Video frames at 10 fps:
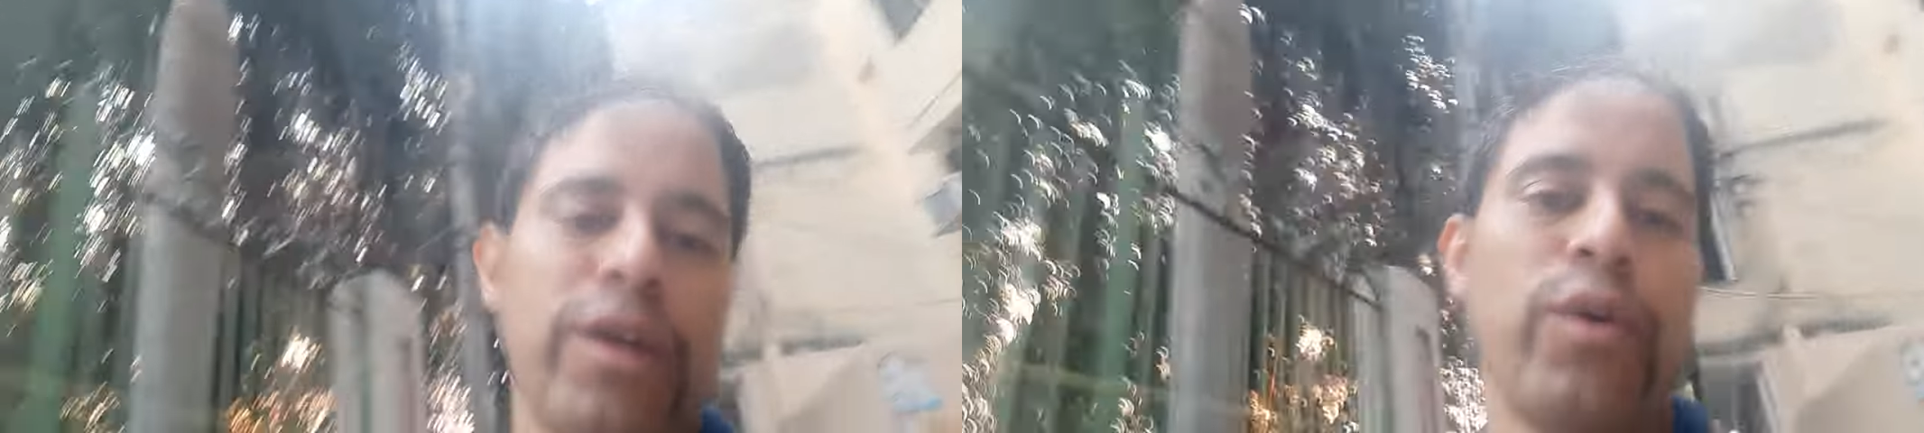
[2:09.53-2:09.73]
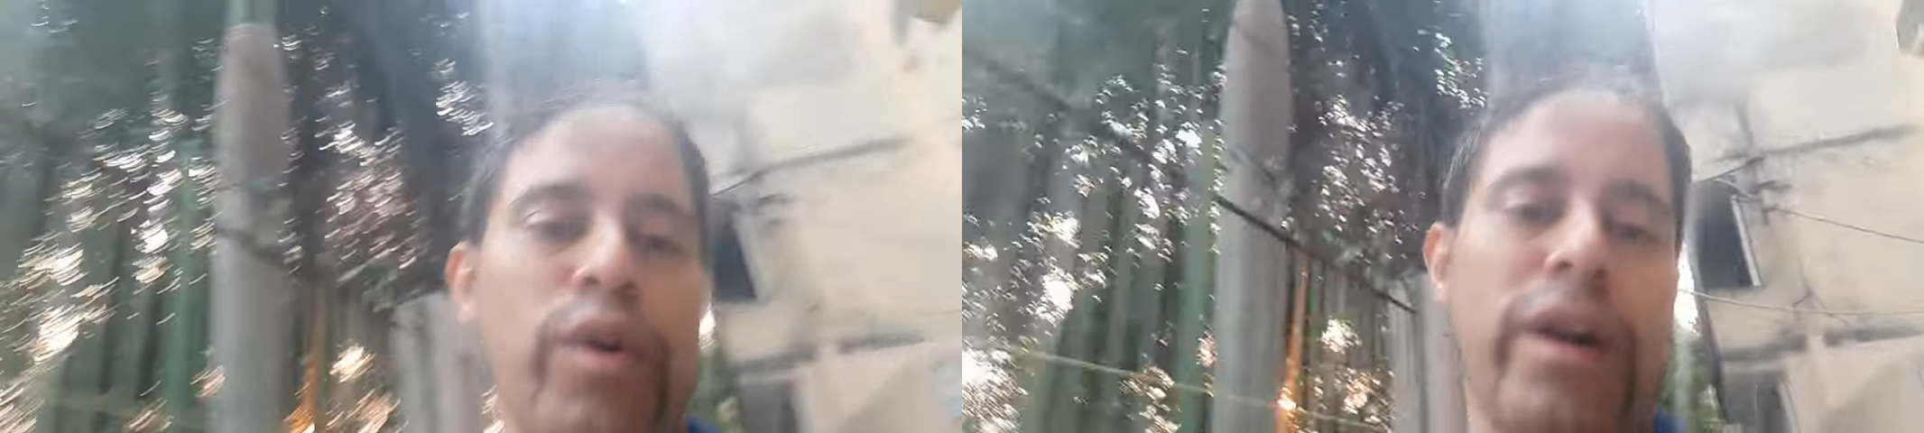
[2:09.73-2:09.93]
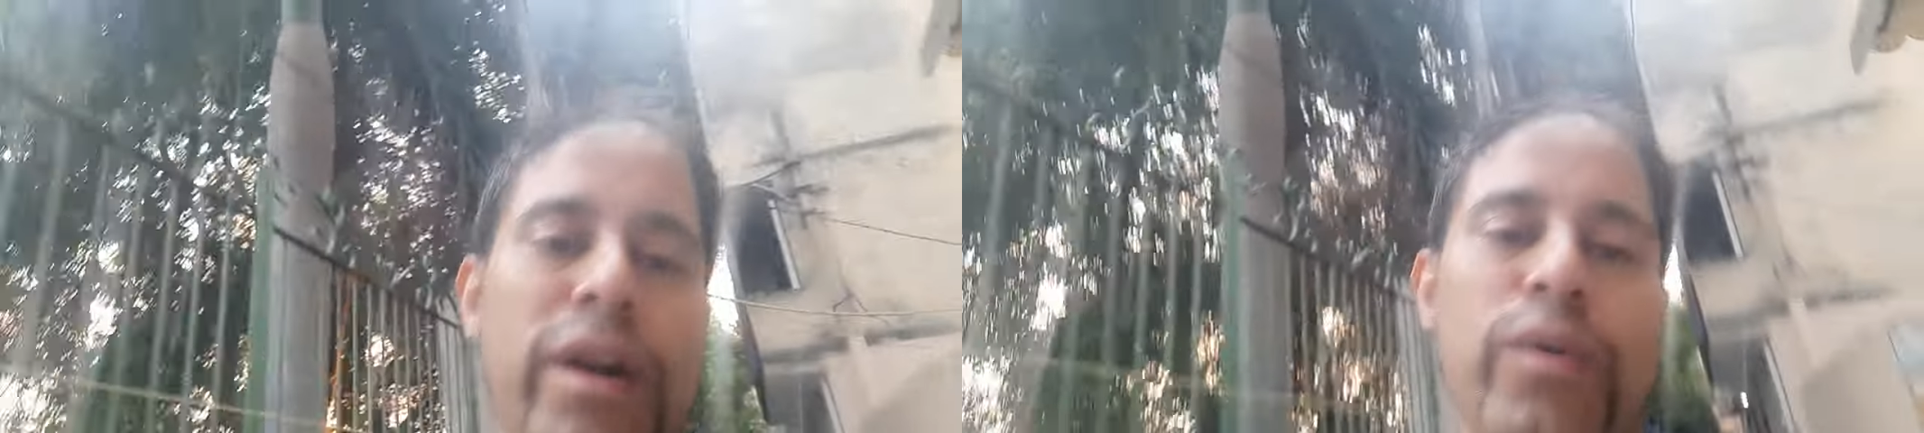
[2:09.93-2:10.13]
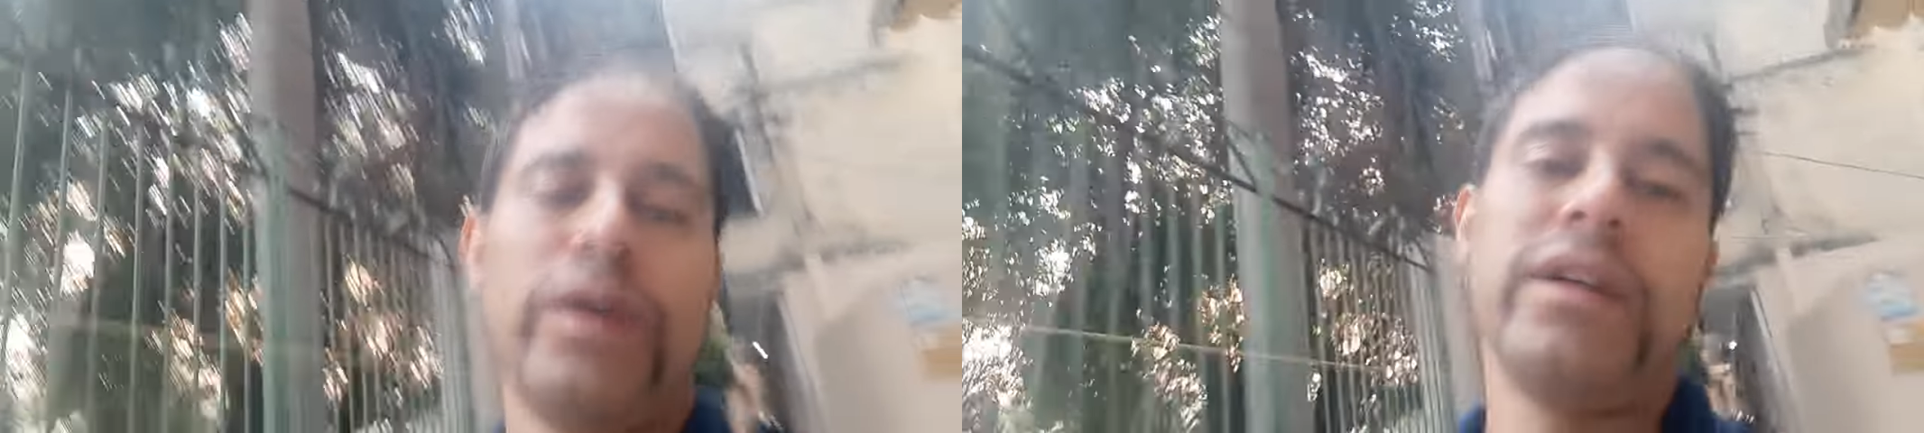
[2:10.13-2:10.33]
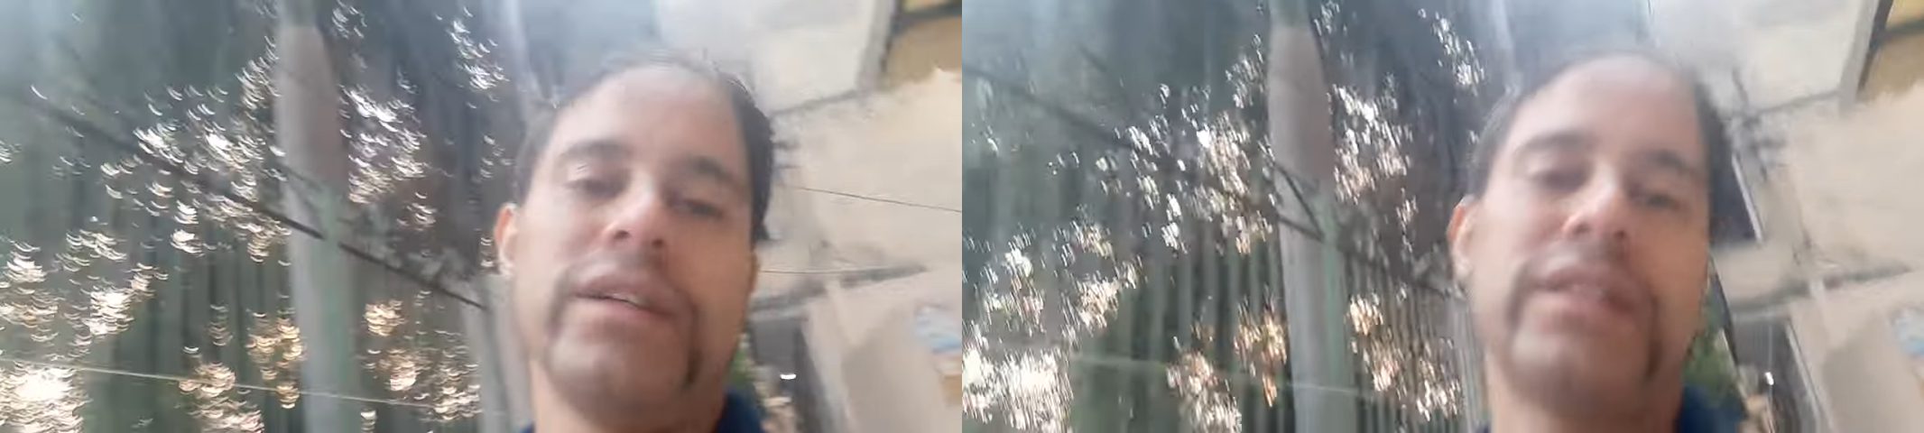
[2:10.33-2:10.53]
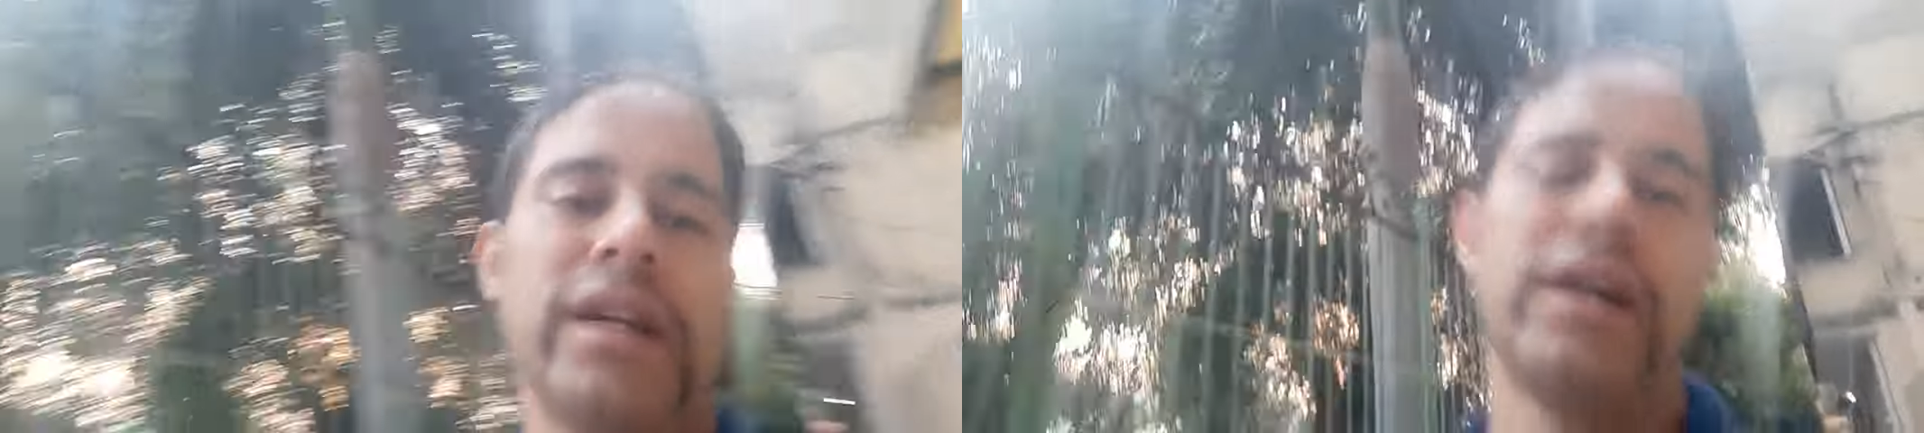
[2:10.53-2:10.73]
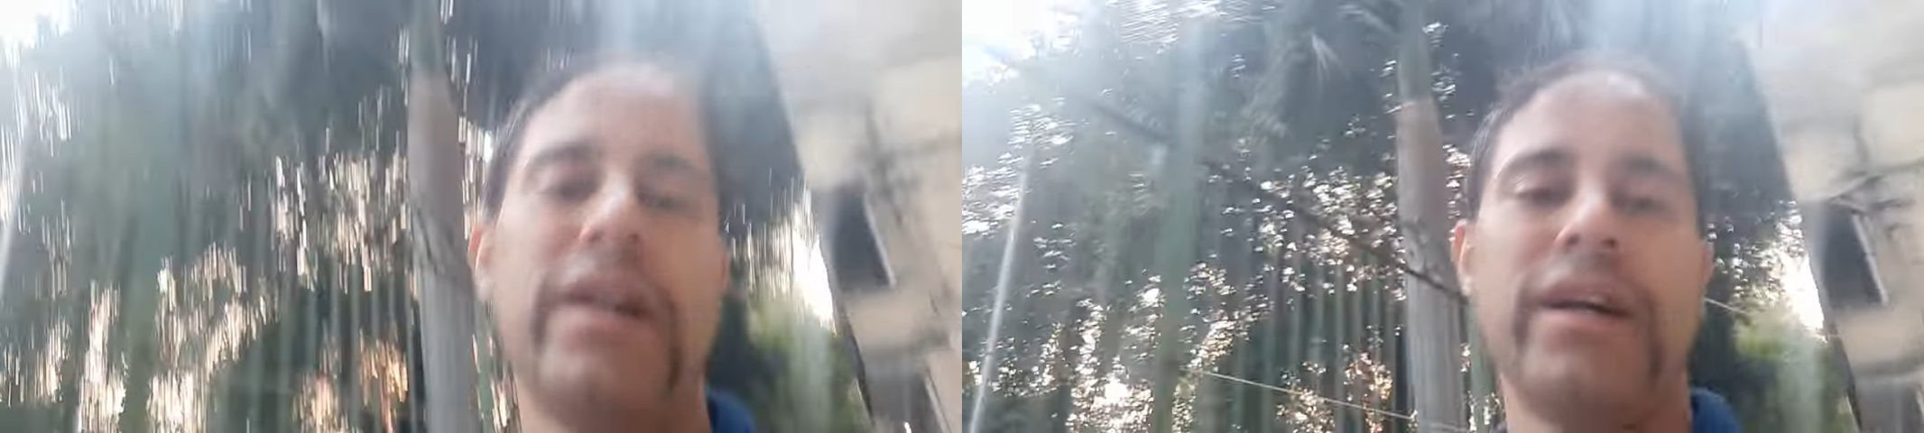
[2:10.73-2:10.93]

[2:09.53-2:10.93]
You need to understand